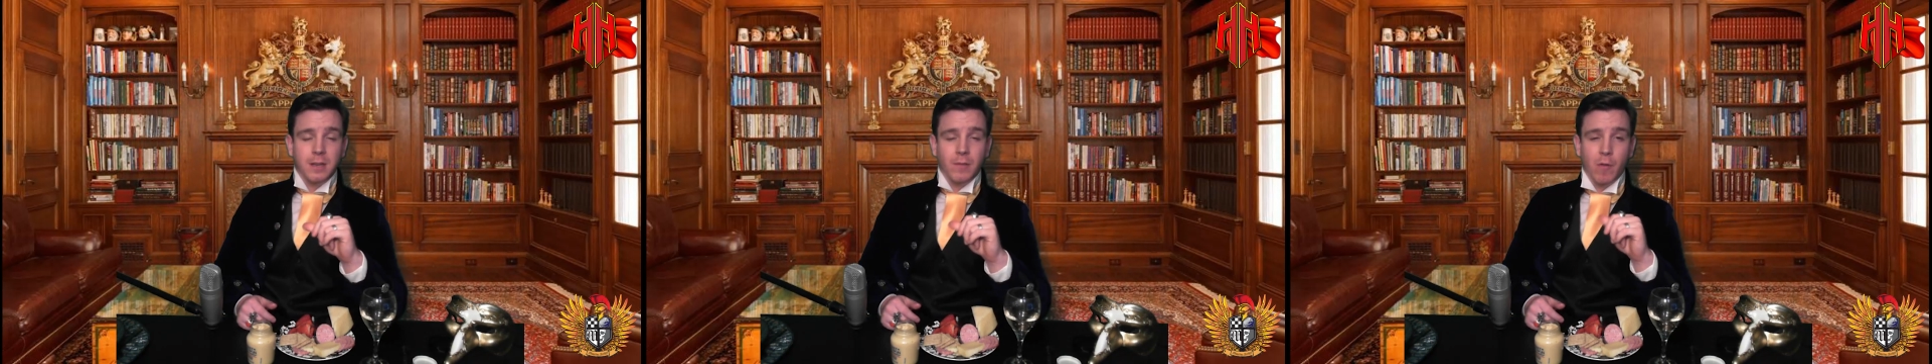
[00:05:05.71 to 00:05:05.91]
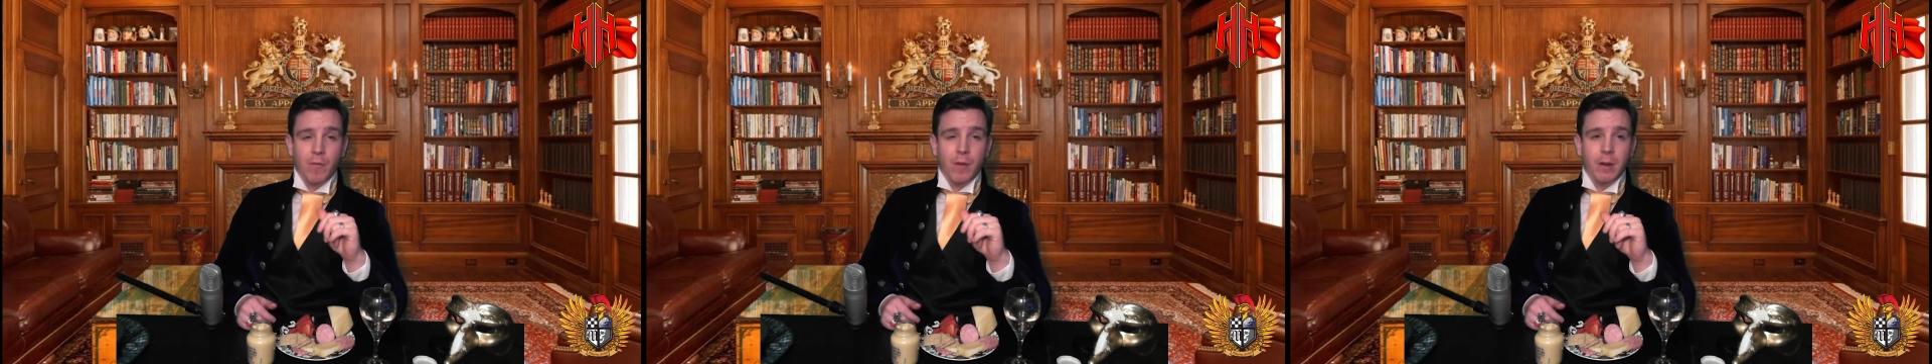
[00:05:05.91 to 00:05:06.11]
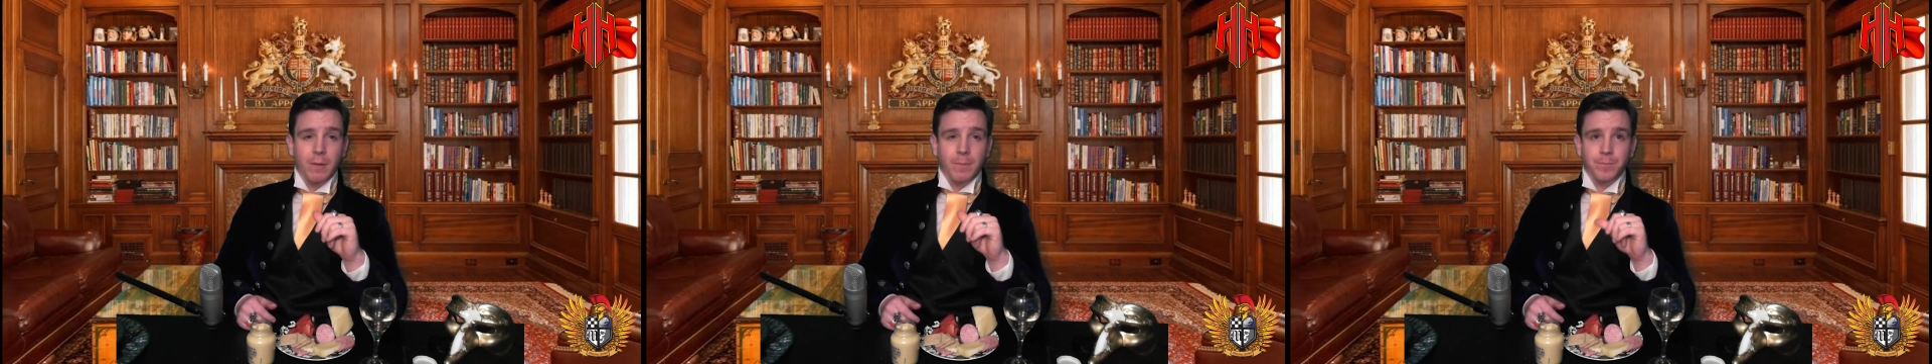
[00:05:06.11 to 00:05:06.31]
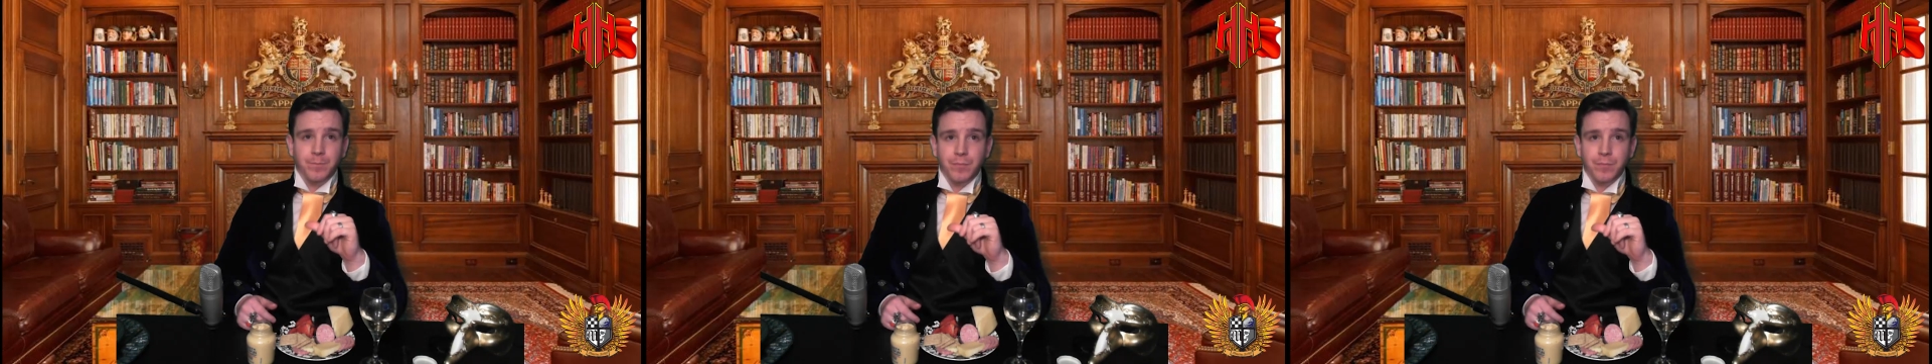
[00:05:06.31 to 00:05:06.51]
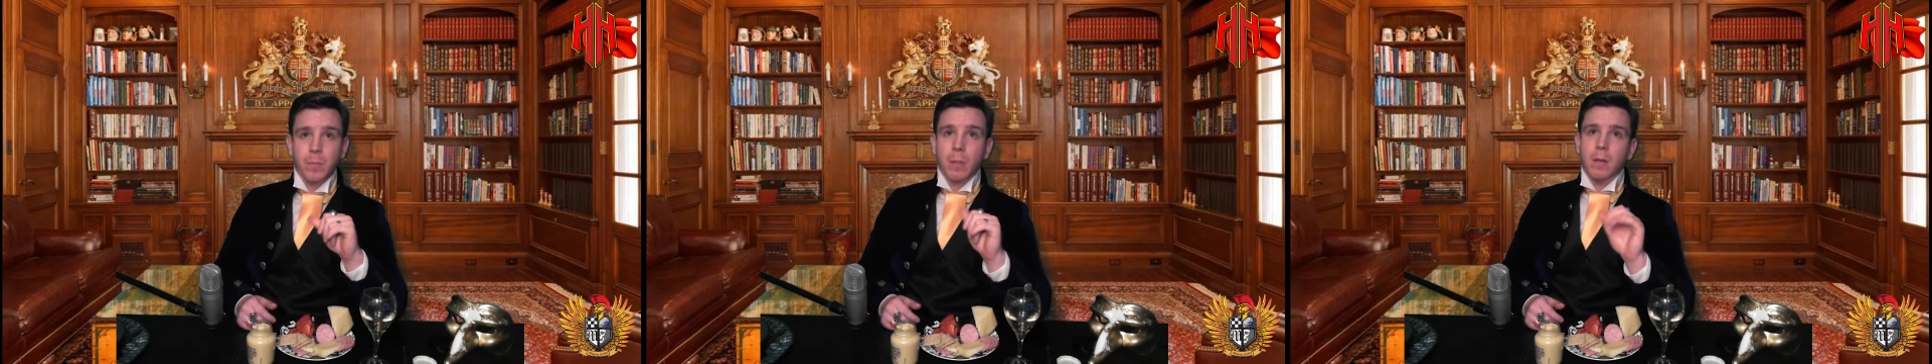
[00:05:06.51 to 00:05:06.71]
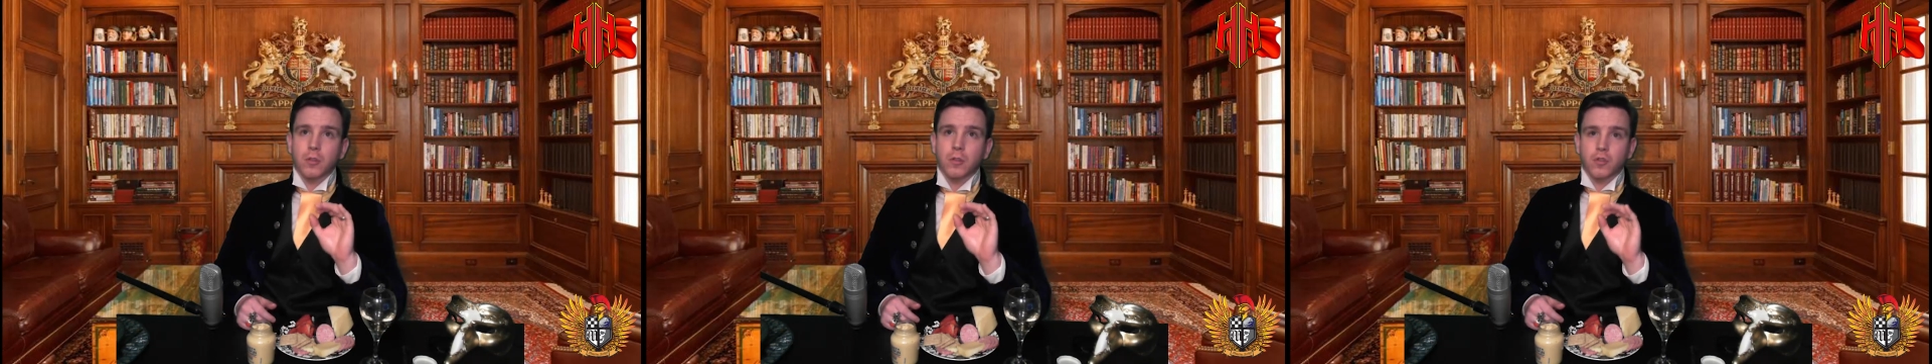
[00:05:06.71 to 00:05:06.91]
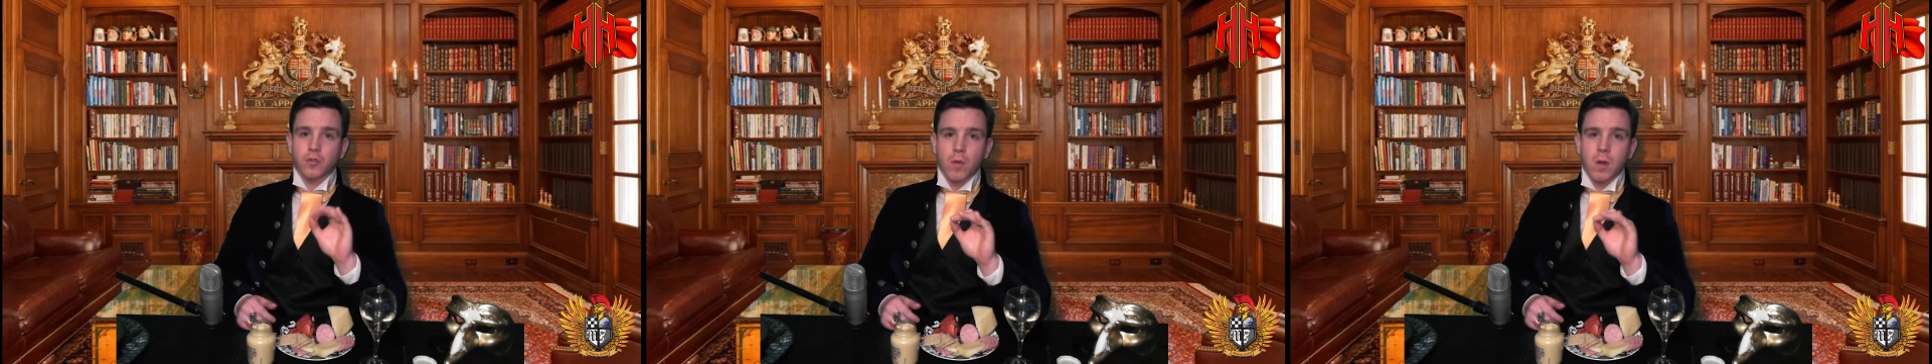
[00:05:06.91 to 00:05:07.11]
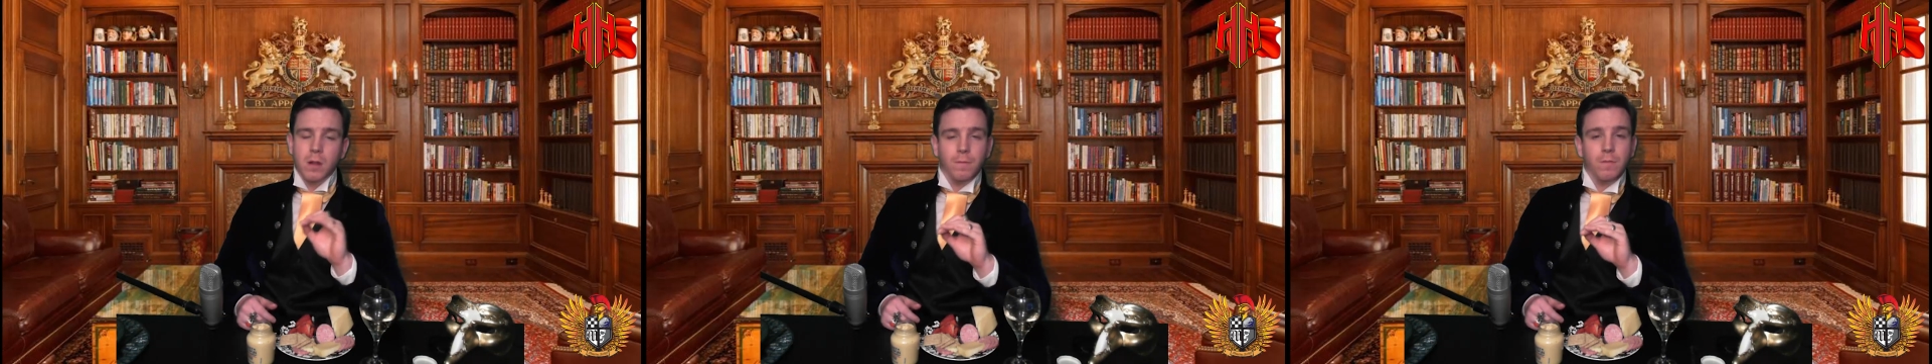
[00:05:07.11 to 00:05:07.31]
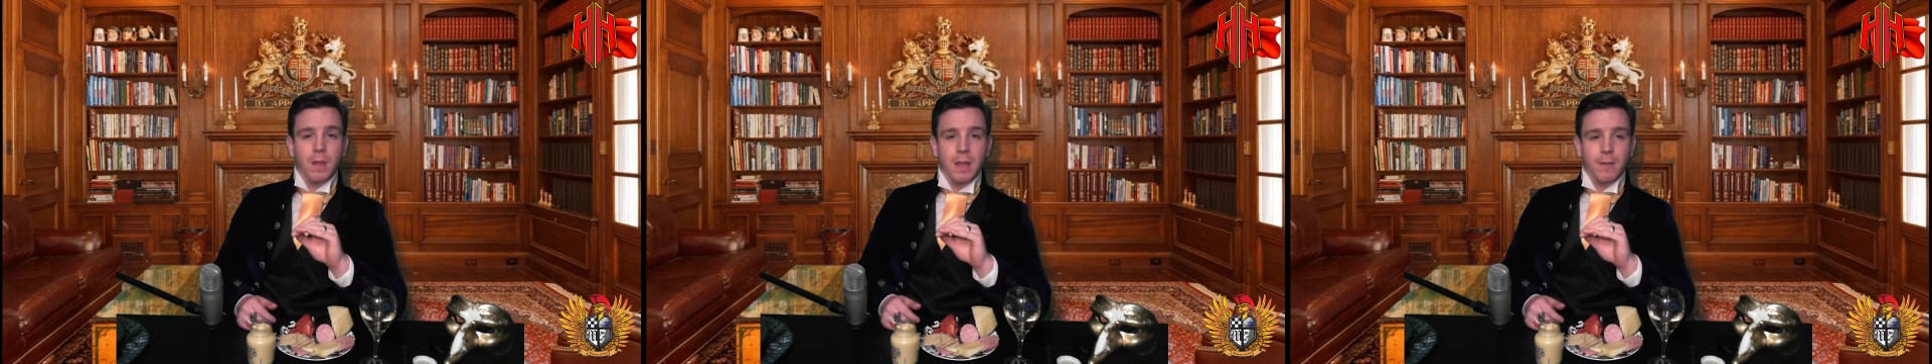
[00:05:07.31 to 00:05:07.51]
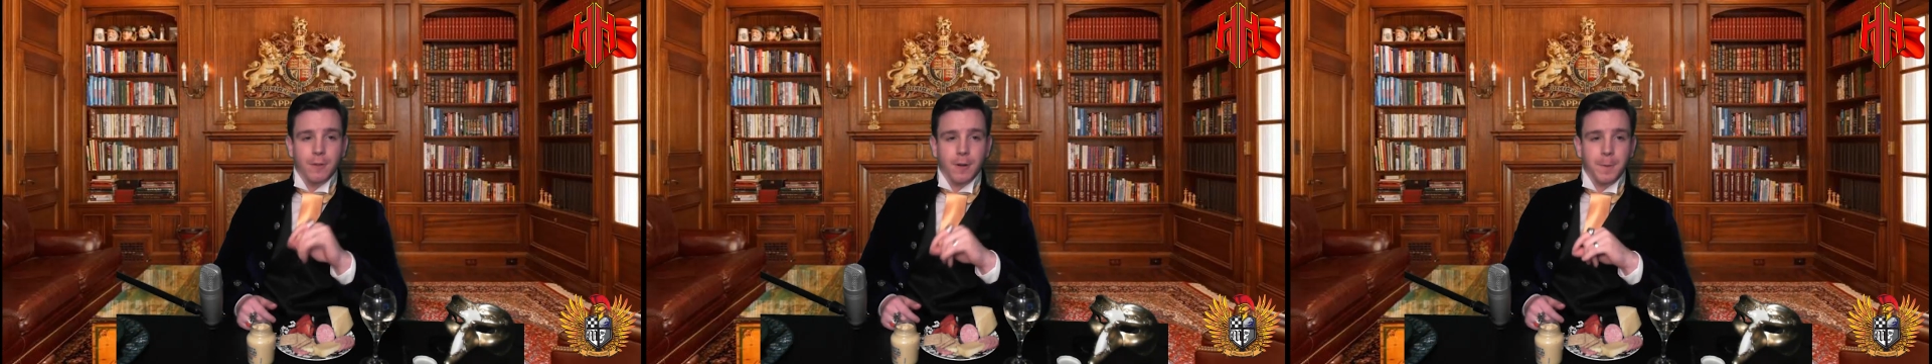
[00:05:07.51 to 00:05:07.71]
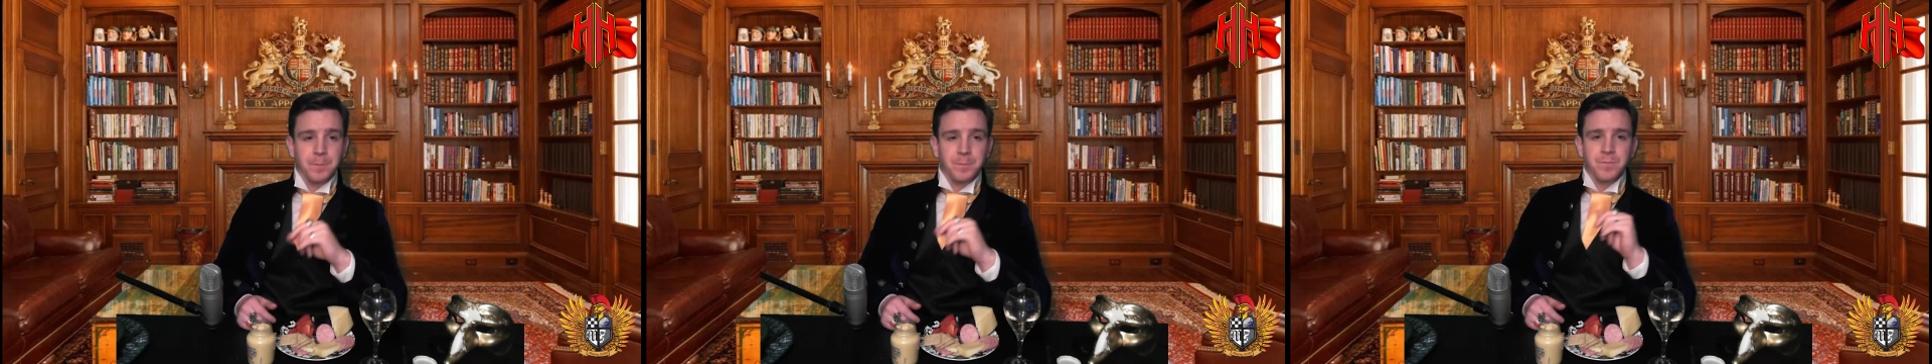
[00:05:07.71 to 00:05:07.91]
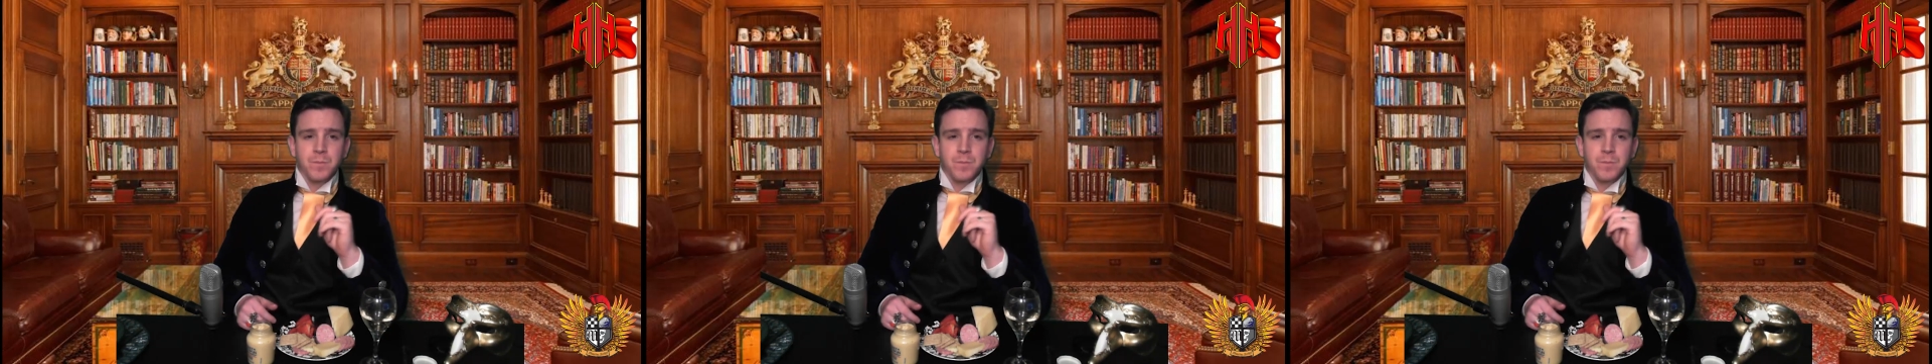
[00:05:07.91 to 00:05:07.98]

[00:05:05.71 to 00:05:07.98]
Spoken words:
have a very strong flavor.